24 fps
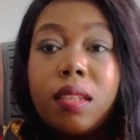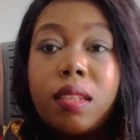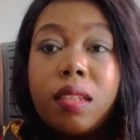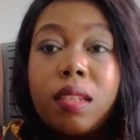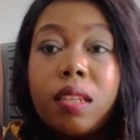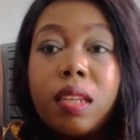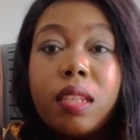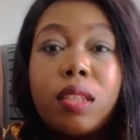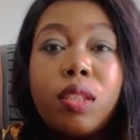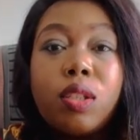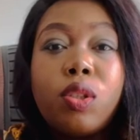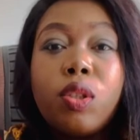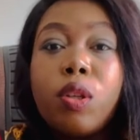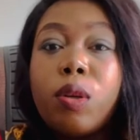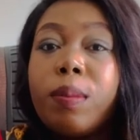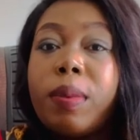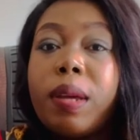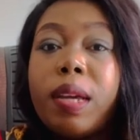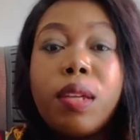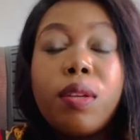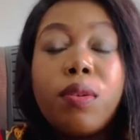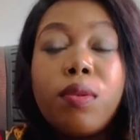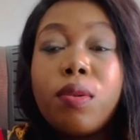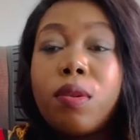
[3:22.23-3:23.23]
In
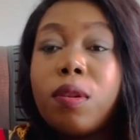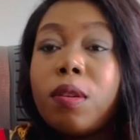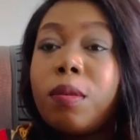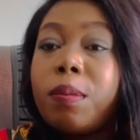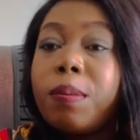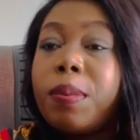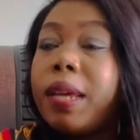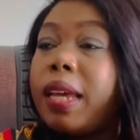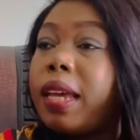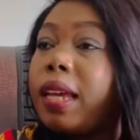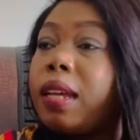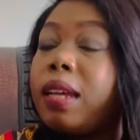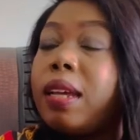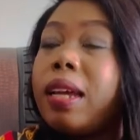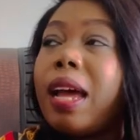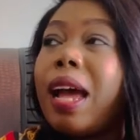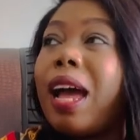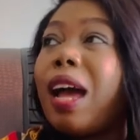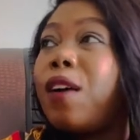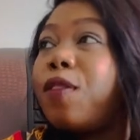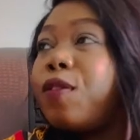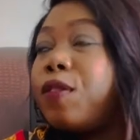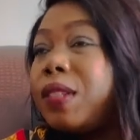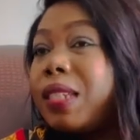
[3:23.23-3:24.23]
Joburg, you don't pay
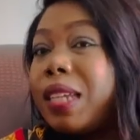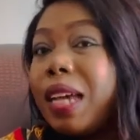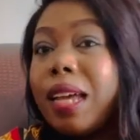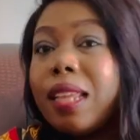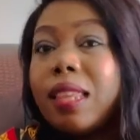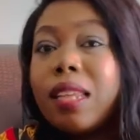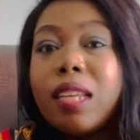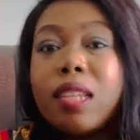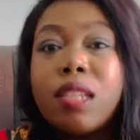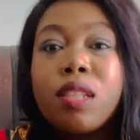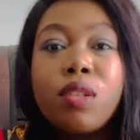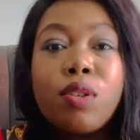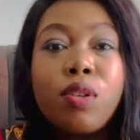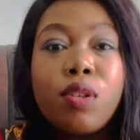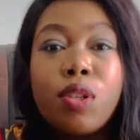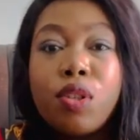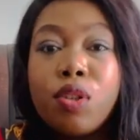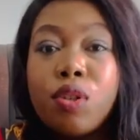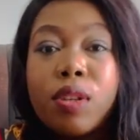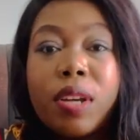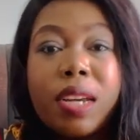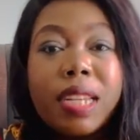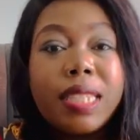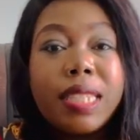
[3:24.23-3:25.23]
after. There's no
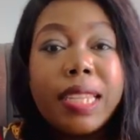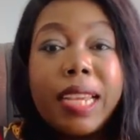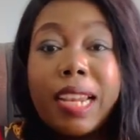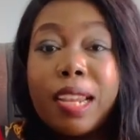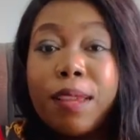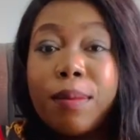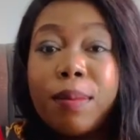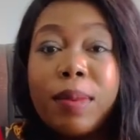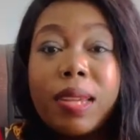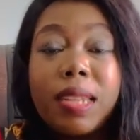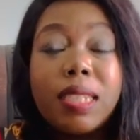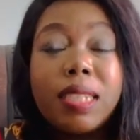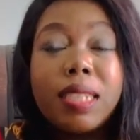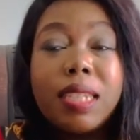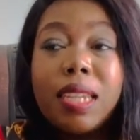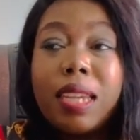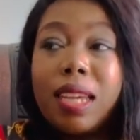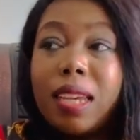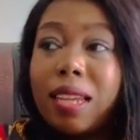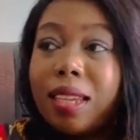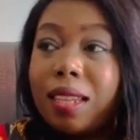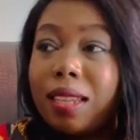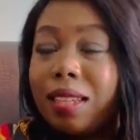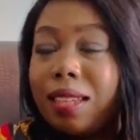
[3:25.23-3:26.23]
trust element
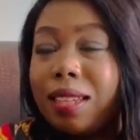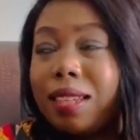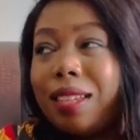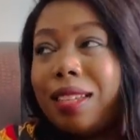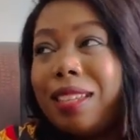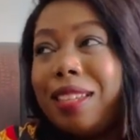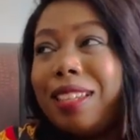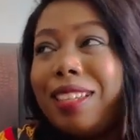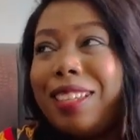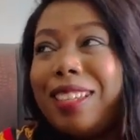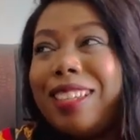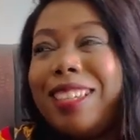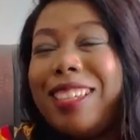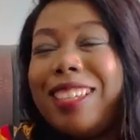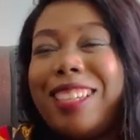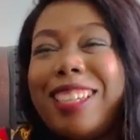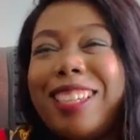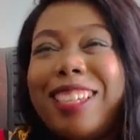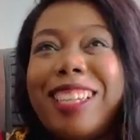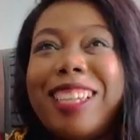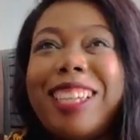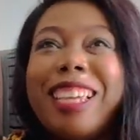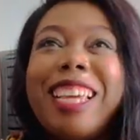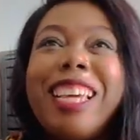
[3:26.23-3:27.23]
here.
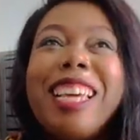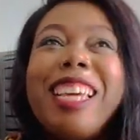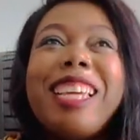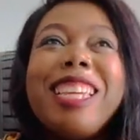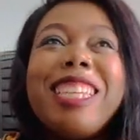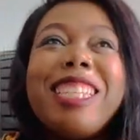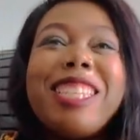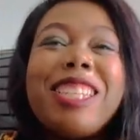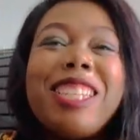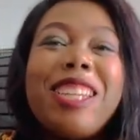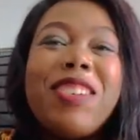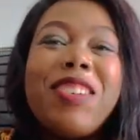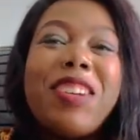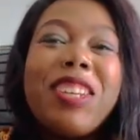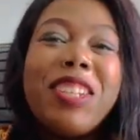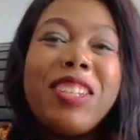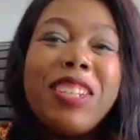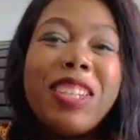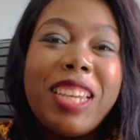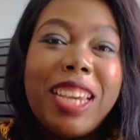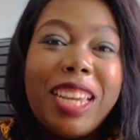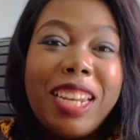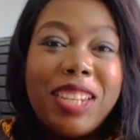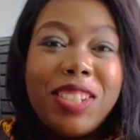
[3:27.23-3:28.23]
So when
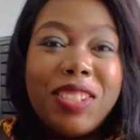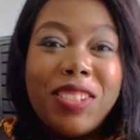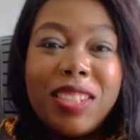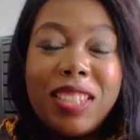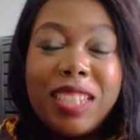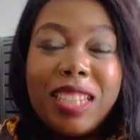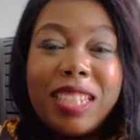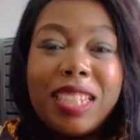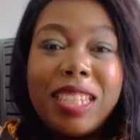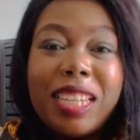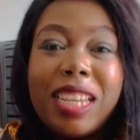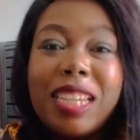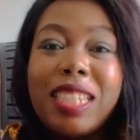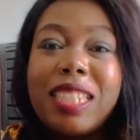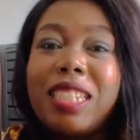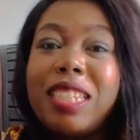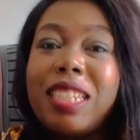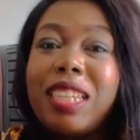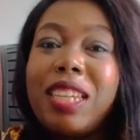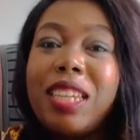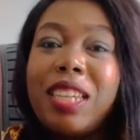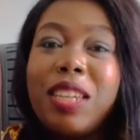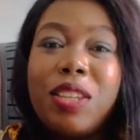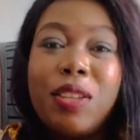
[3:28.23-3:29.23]
you get into the
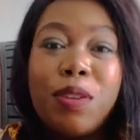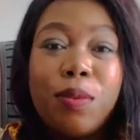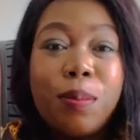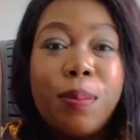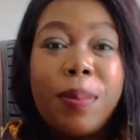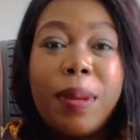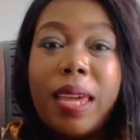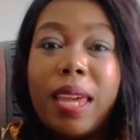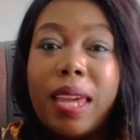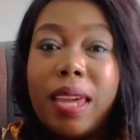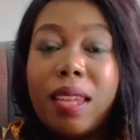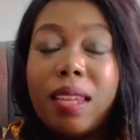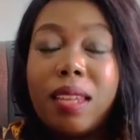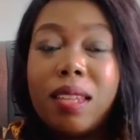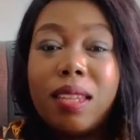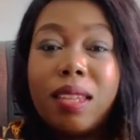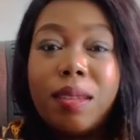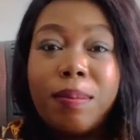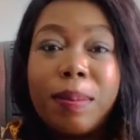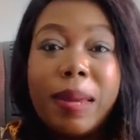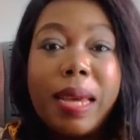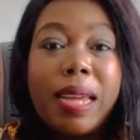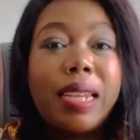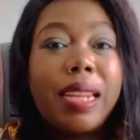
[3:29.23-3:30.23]
taxi, you pay.
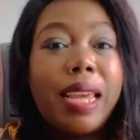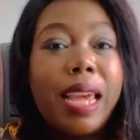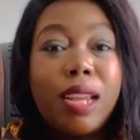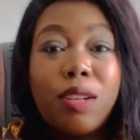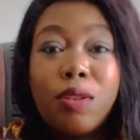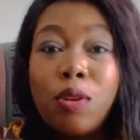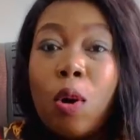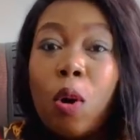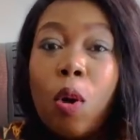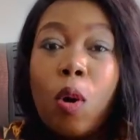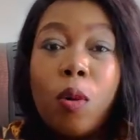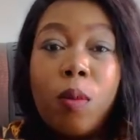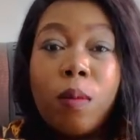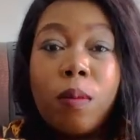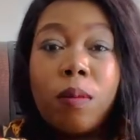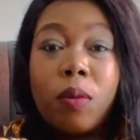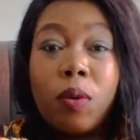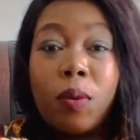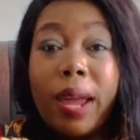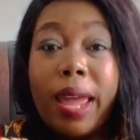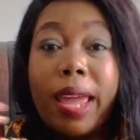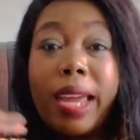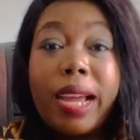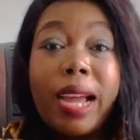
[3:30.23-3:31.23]
But at home,
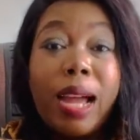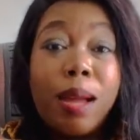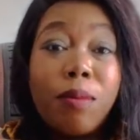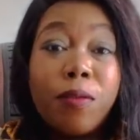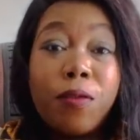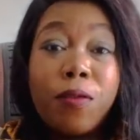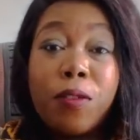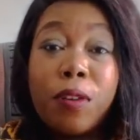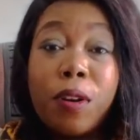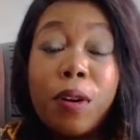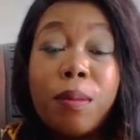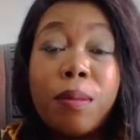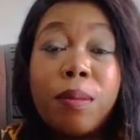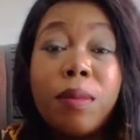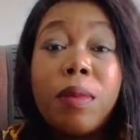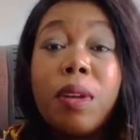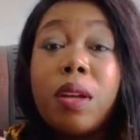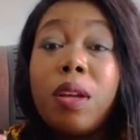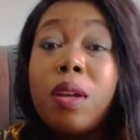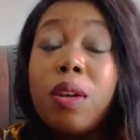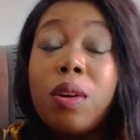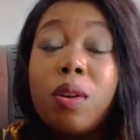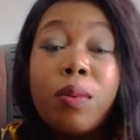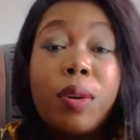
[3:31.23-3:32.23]
where I come from,
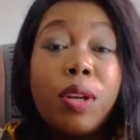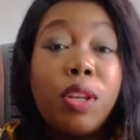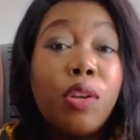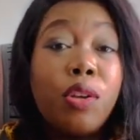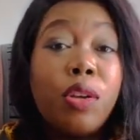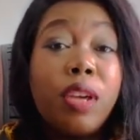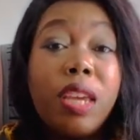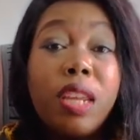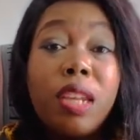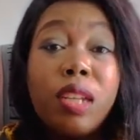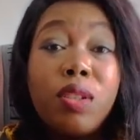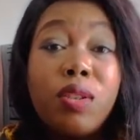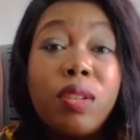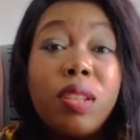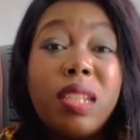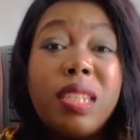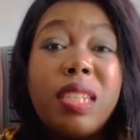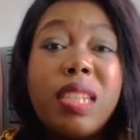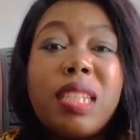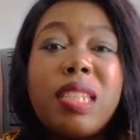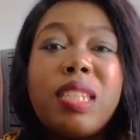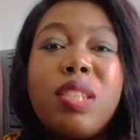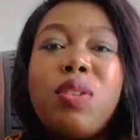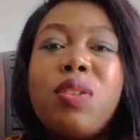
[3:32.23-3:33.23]
when you get into the
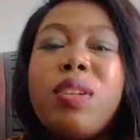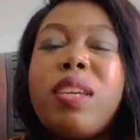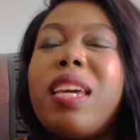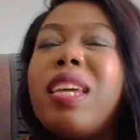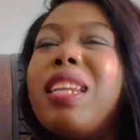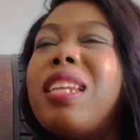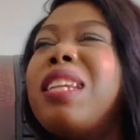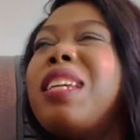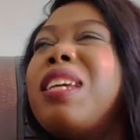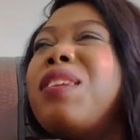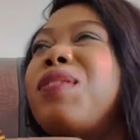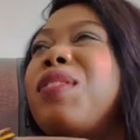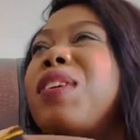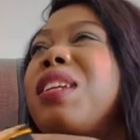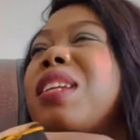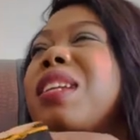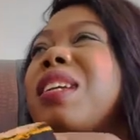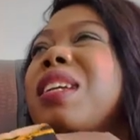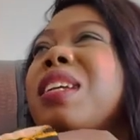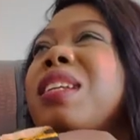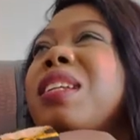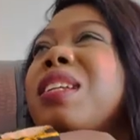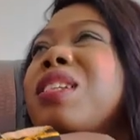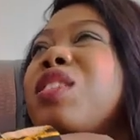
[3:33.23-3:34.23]
taxi, you can
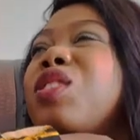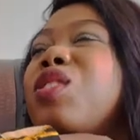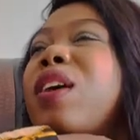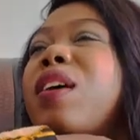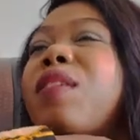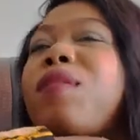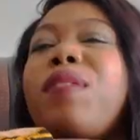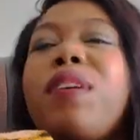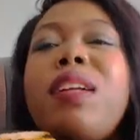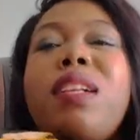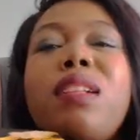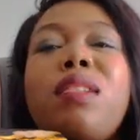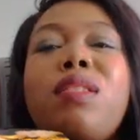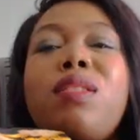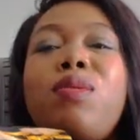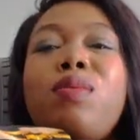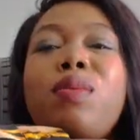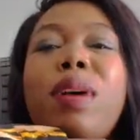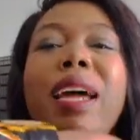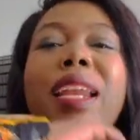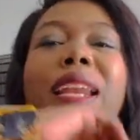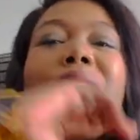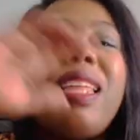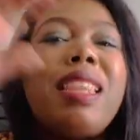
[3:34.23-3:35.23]
even travel to
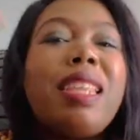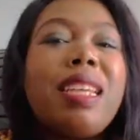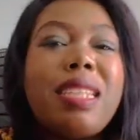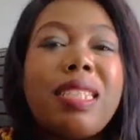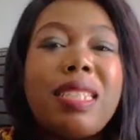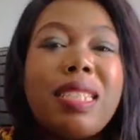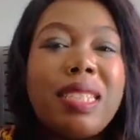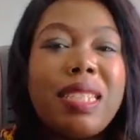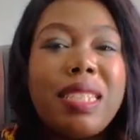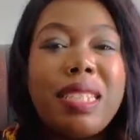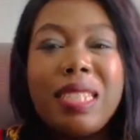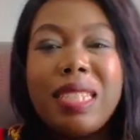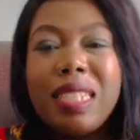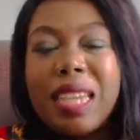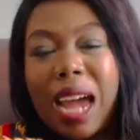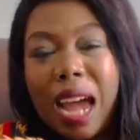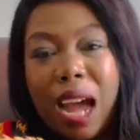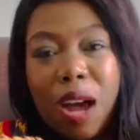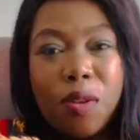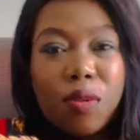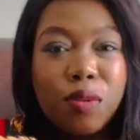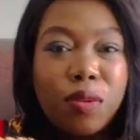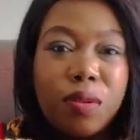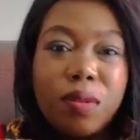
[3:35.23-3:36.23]
another
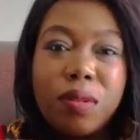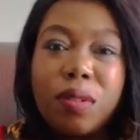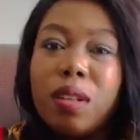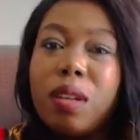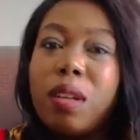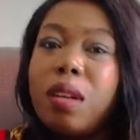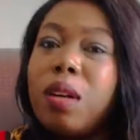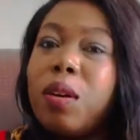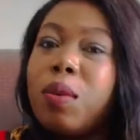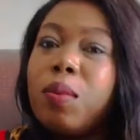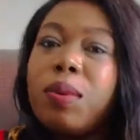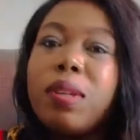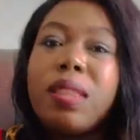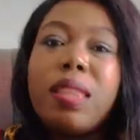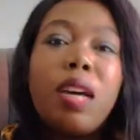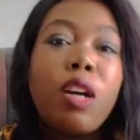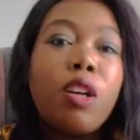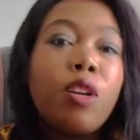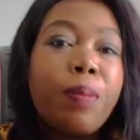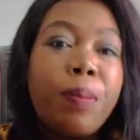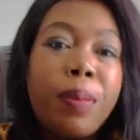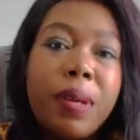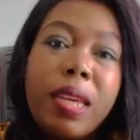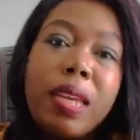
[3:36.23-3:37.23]
town
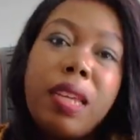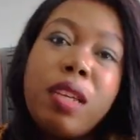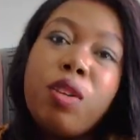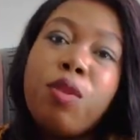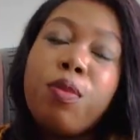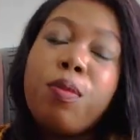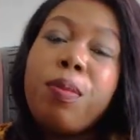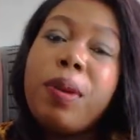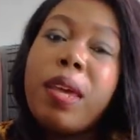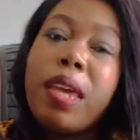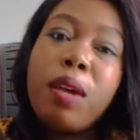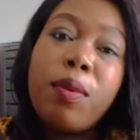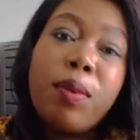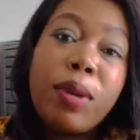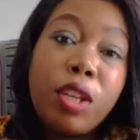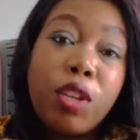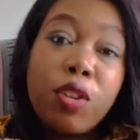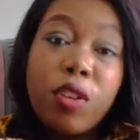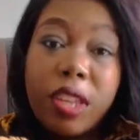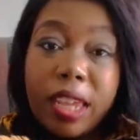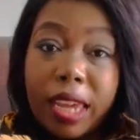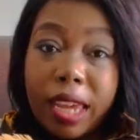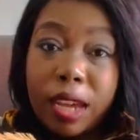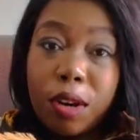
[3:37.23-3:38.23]
without paying. You pay when
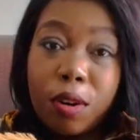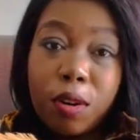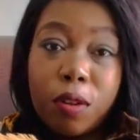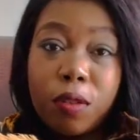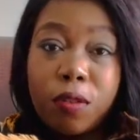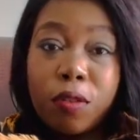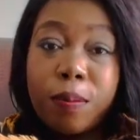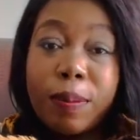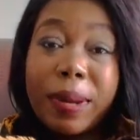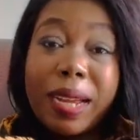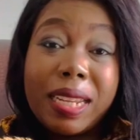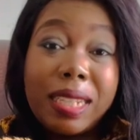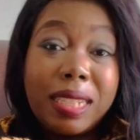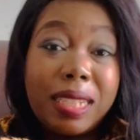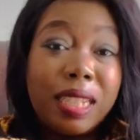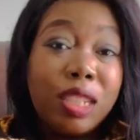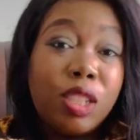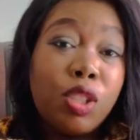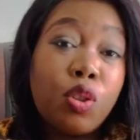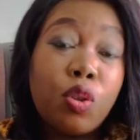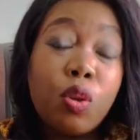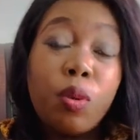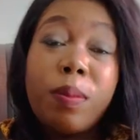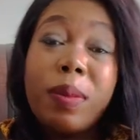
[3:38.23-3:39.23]
you get off. But
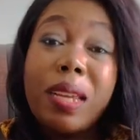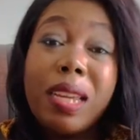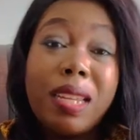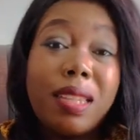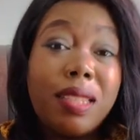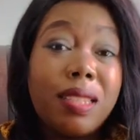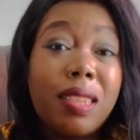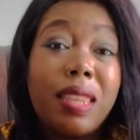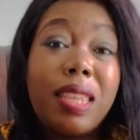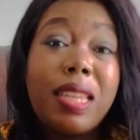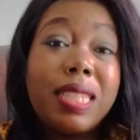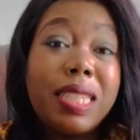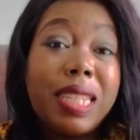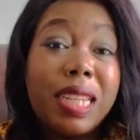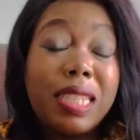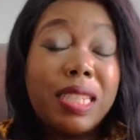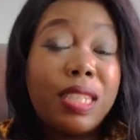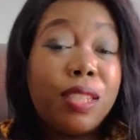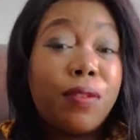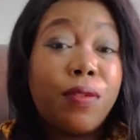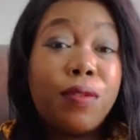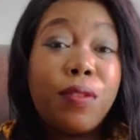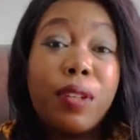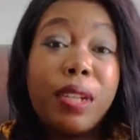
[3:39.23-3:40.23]
in Joburg, things are
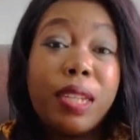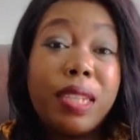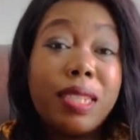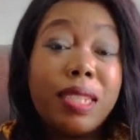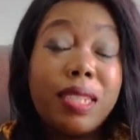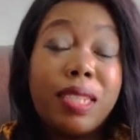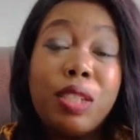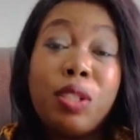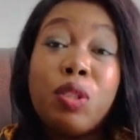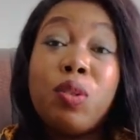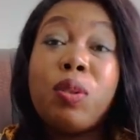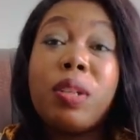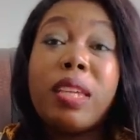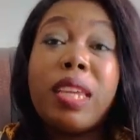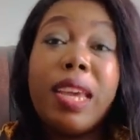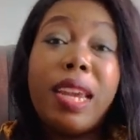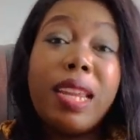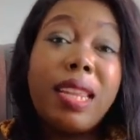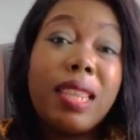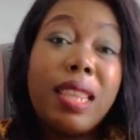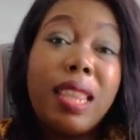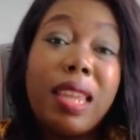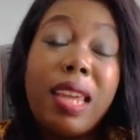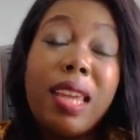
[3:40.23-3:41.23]
different. You
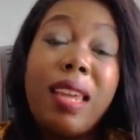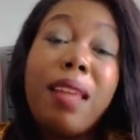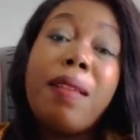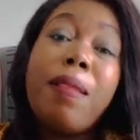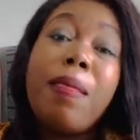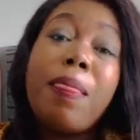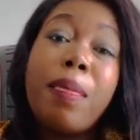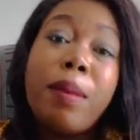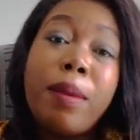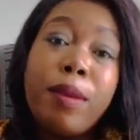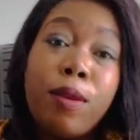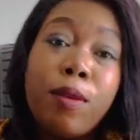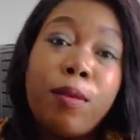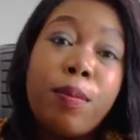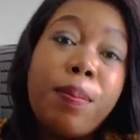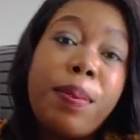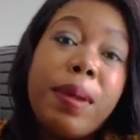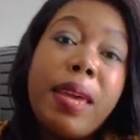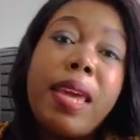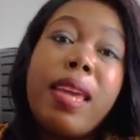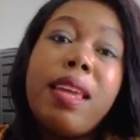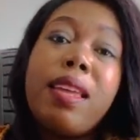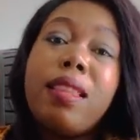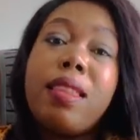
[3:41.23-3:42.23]
get there, you
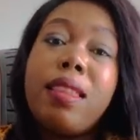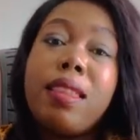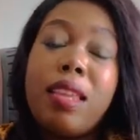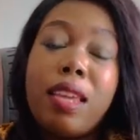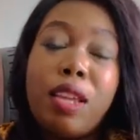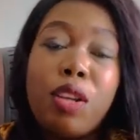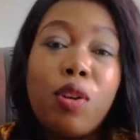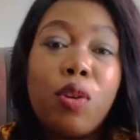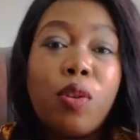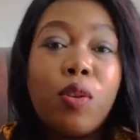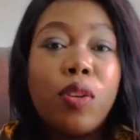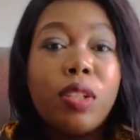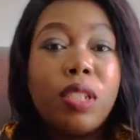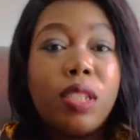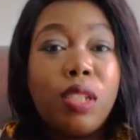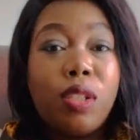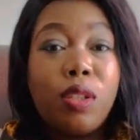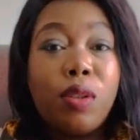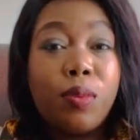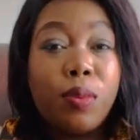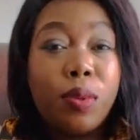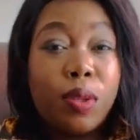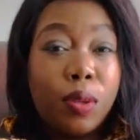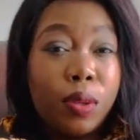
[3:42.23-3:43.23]
pay, then you
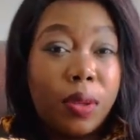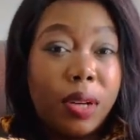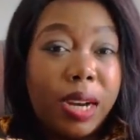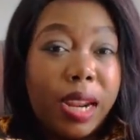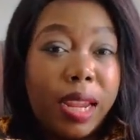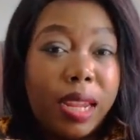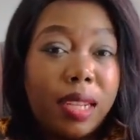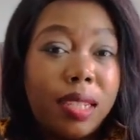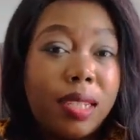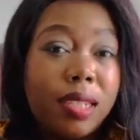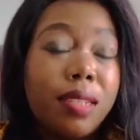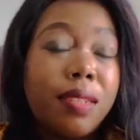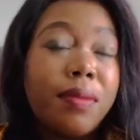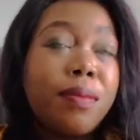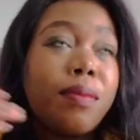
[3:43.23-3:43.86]
continue with your ride.